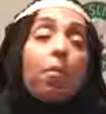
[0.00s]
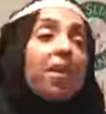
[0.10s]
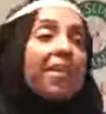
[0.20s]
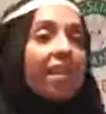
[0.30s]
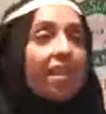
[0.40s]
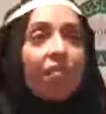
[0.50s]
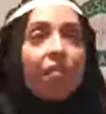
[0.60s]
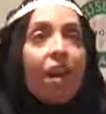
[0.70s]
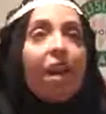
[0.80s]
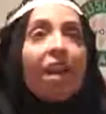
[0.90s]
It's as if
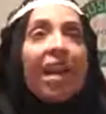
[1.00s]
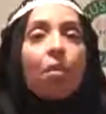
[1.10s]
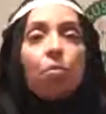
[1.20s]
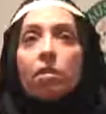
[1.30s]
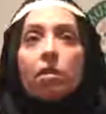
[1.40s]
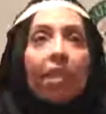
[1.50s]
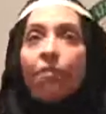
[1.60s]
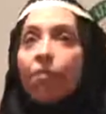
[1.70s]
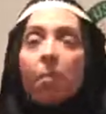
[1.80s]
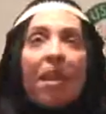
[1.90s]
it was an
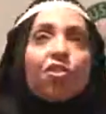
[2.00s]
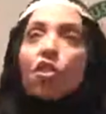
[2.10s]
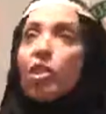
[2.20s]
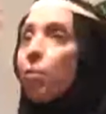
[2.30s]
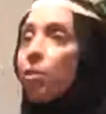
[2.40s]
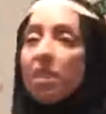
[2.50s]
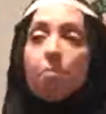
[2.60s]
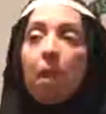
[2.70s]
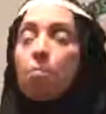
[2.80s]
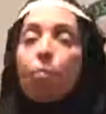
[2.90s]
information that was in
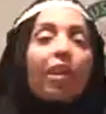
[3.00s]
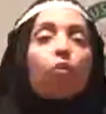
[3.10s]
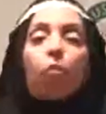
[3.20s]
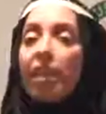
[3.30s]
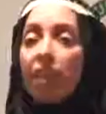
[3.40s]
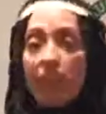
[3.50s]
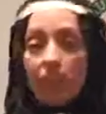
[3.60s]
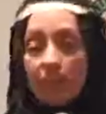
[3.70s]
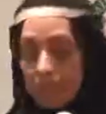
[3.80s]
my brain already there.